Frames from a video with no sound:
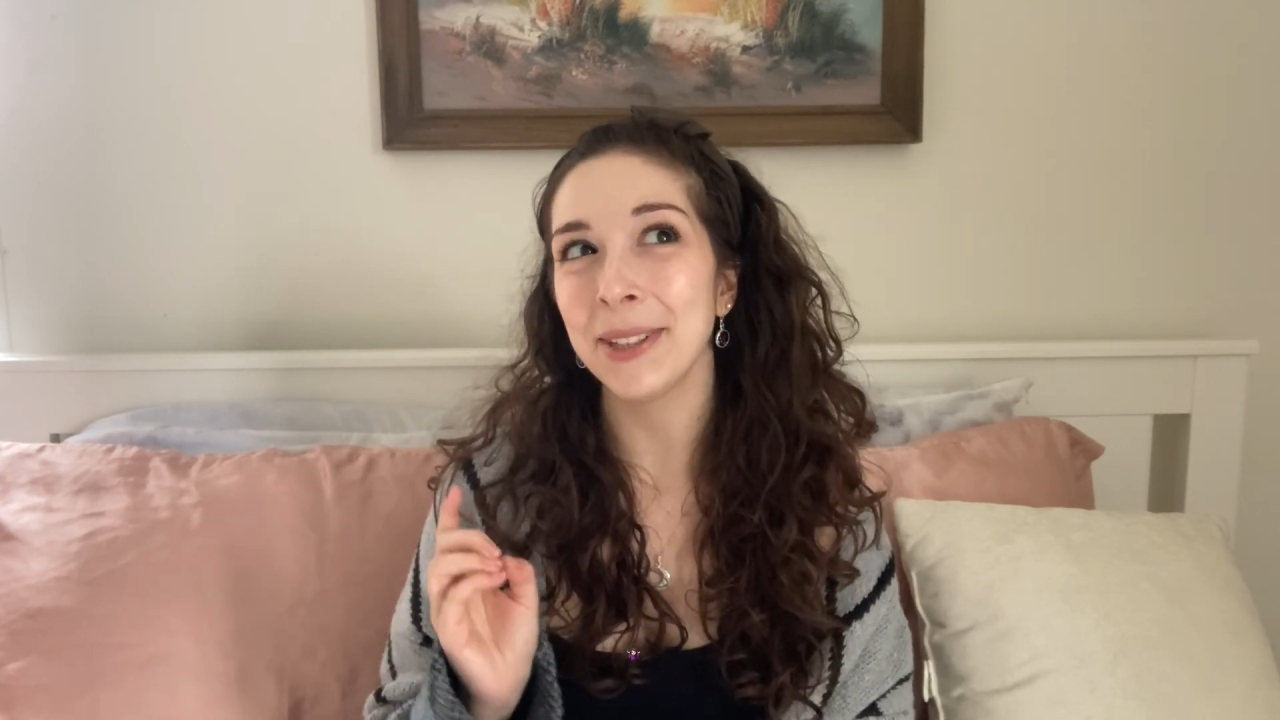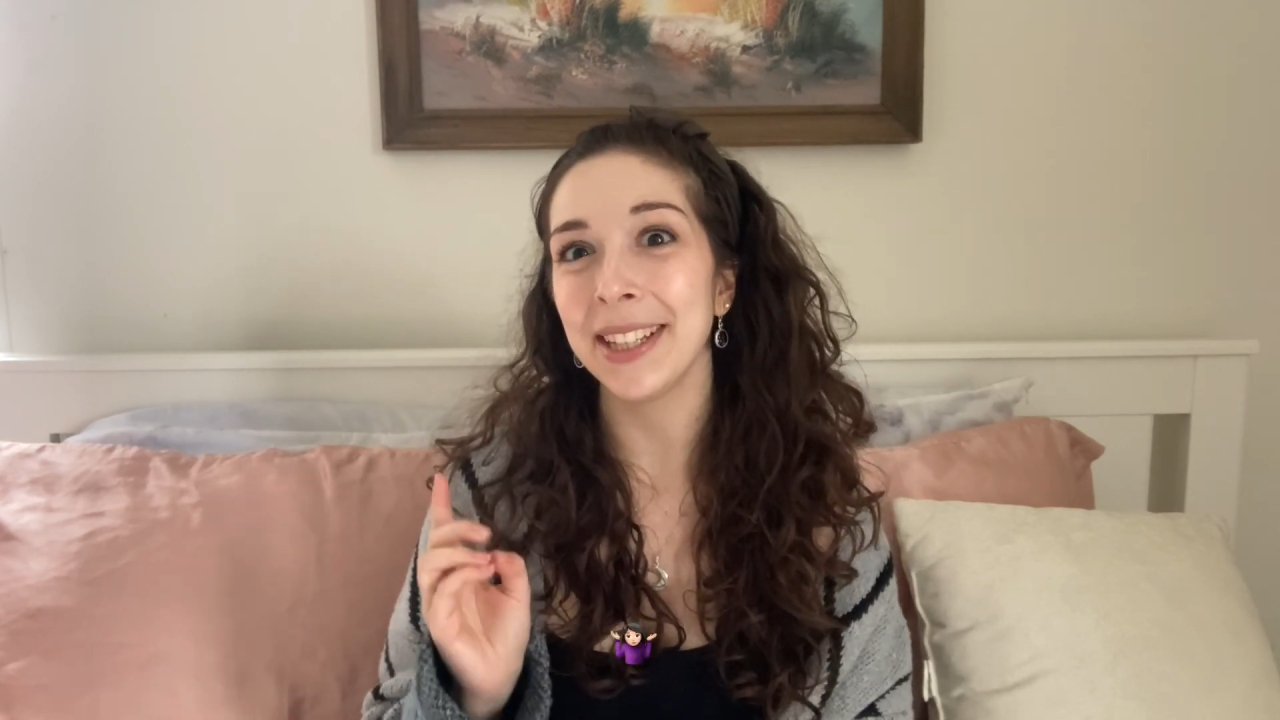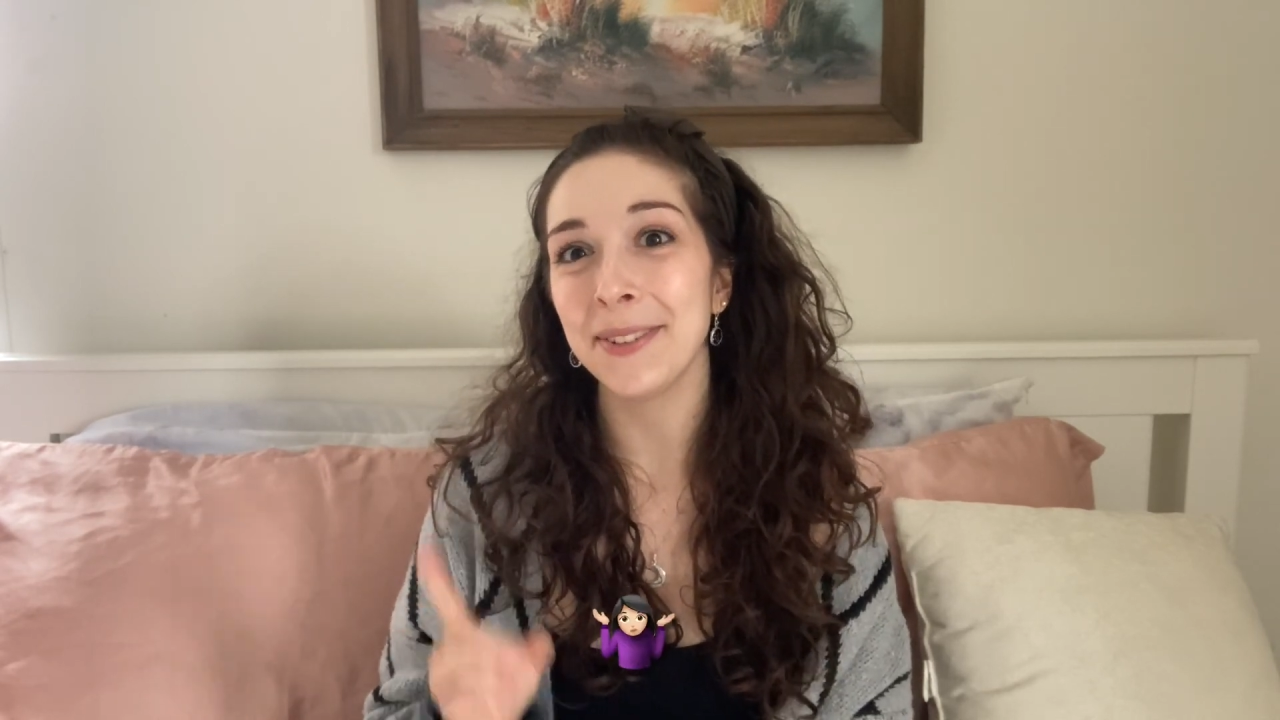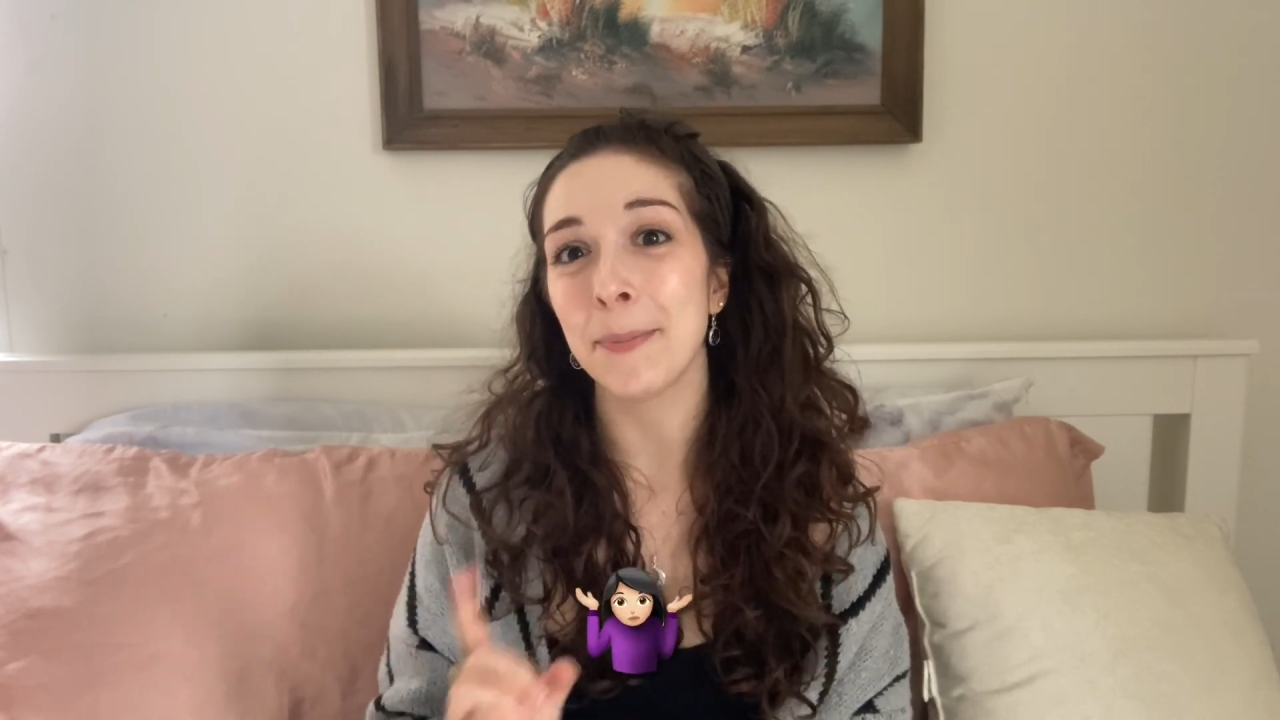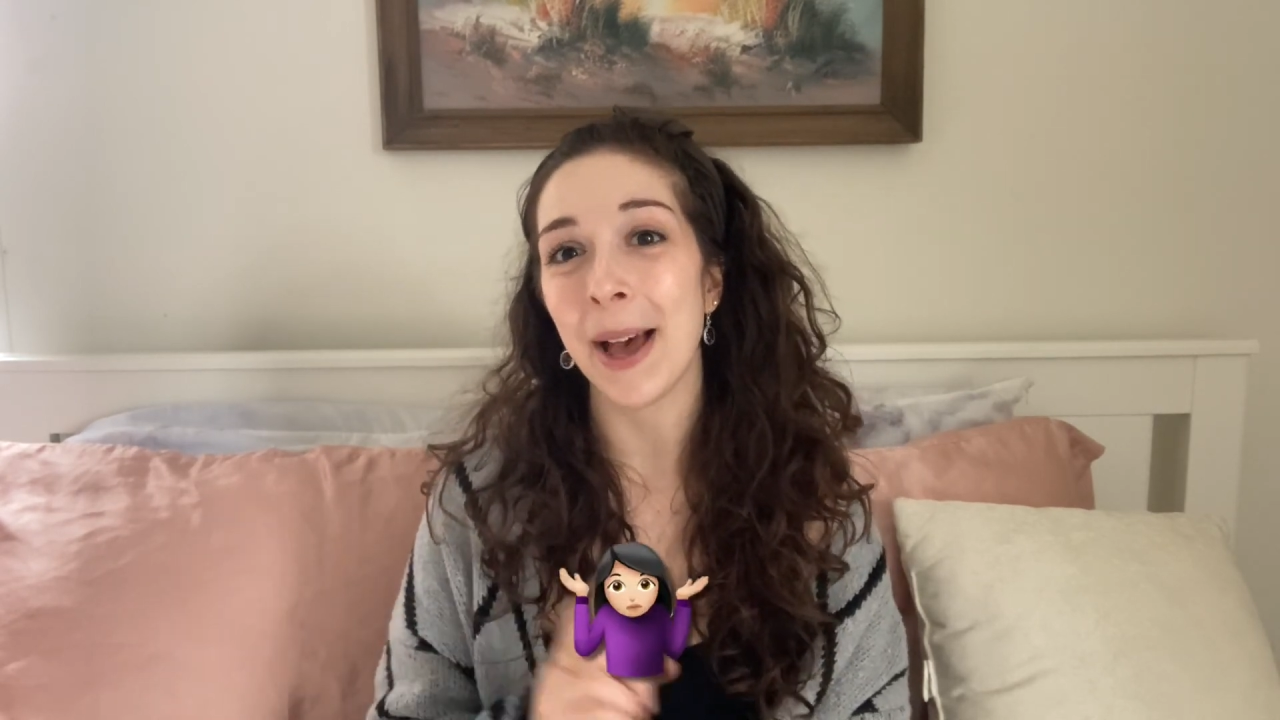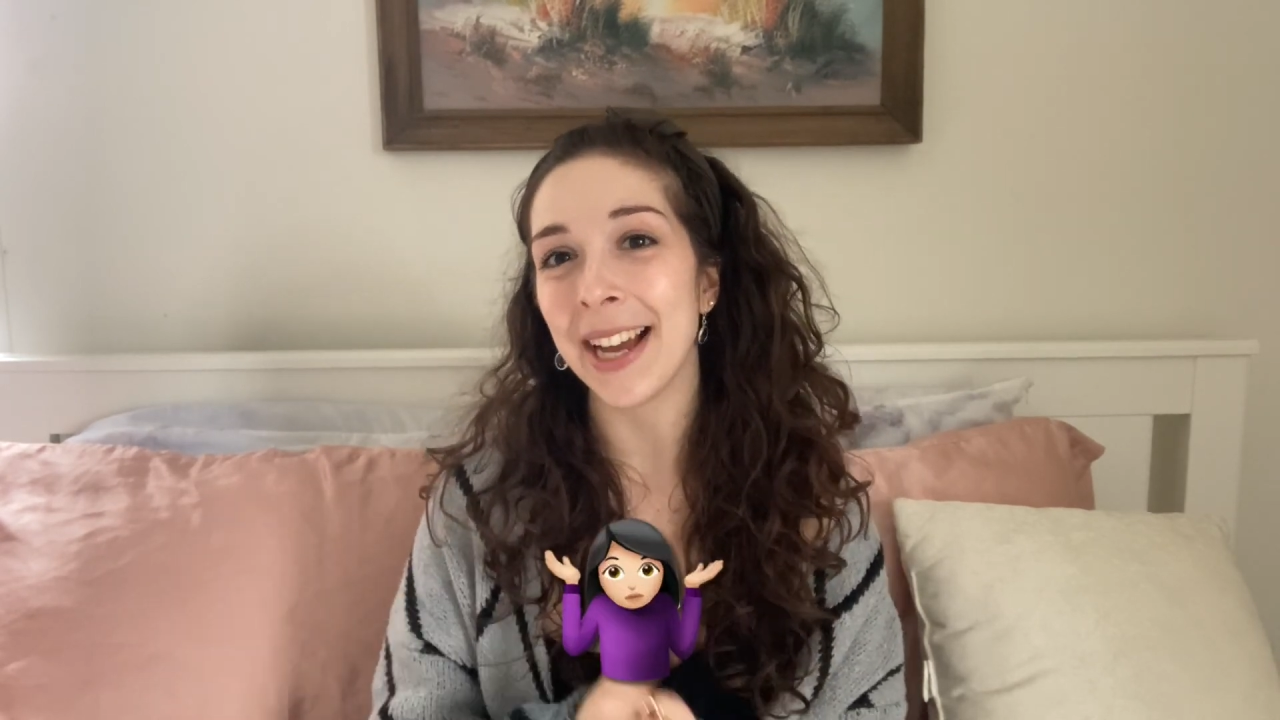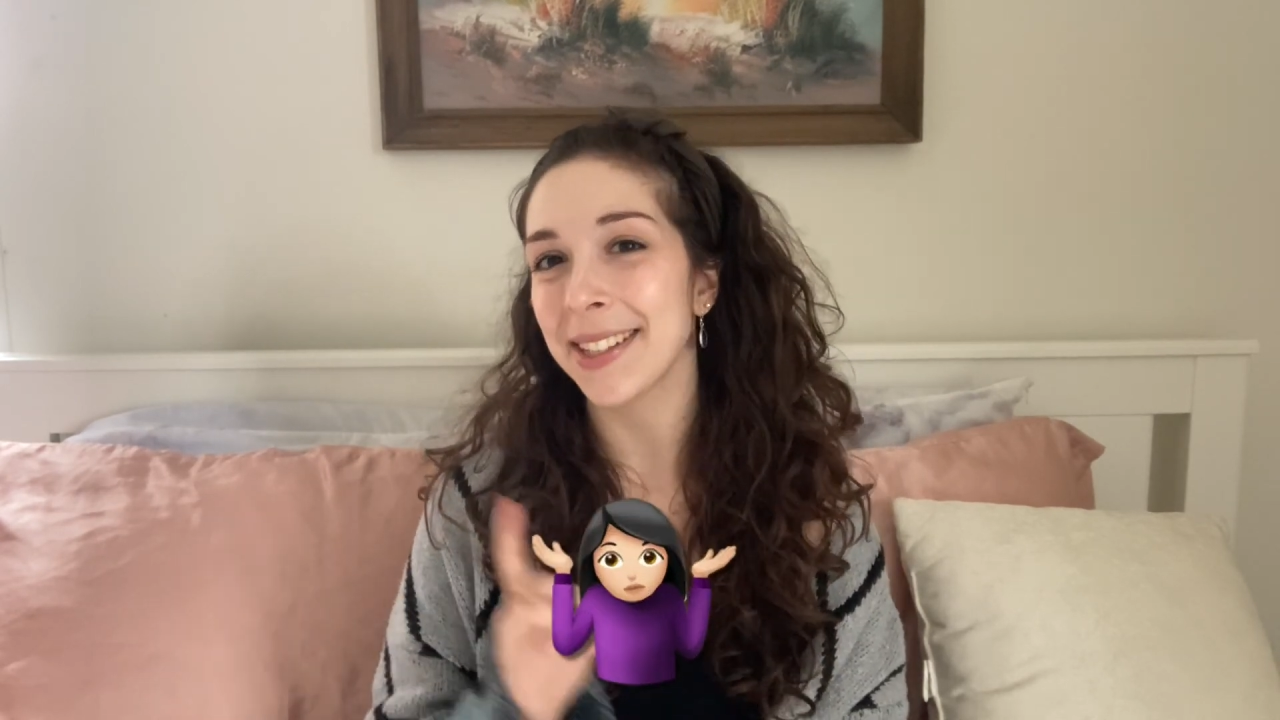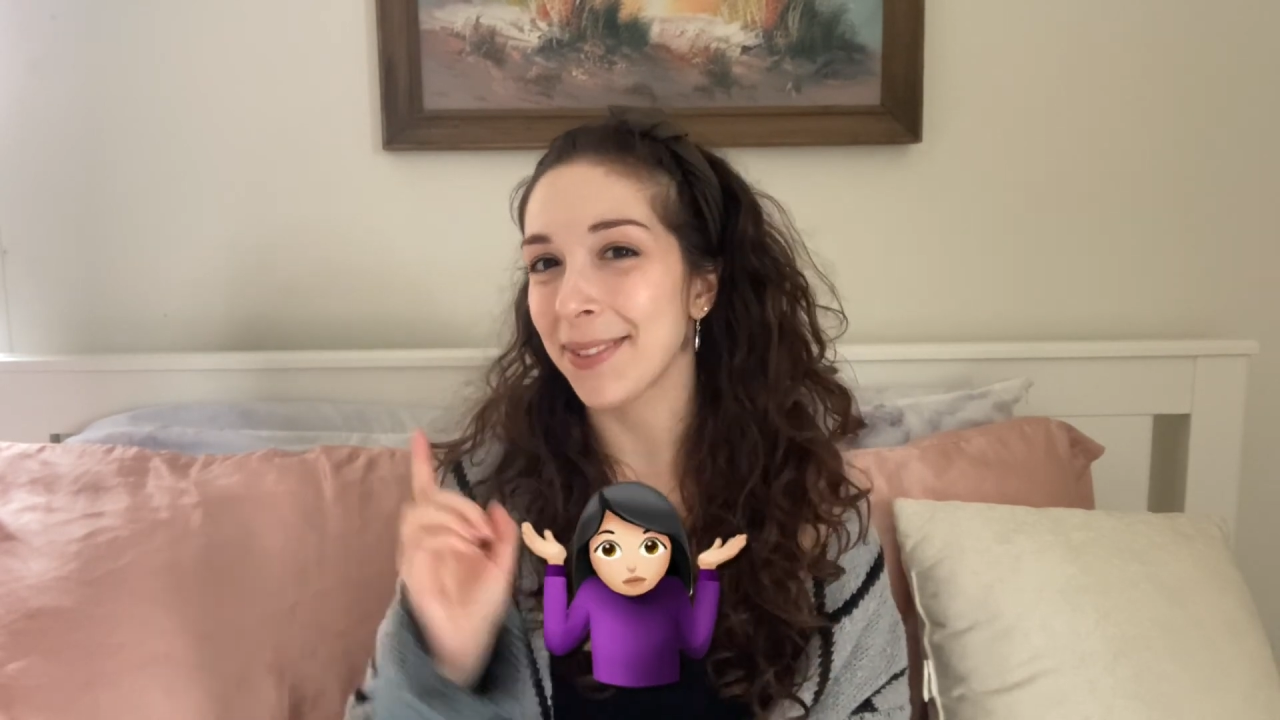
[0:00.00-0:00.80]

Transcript: lift bags of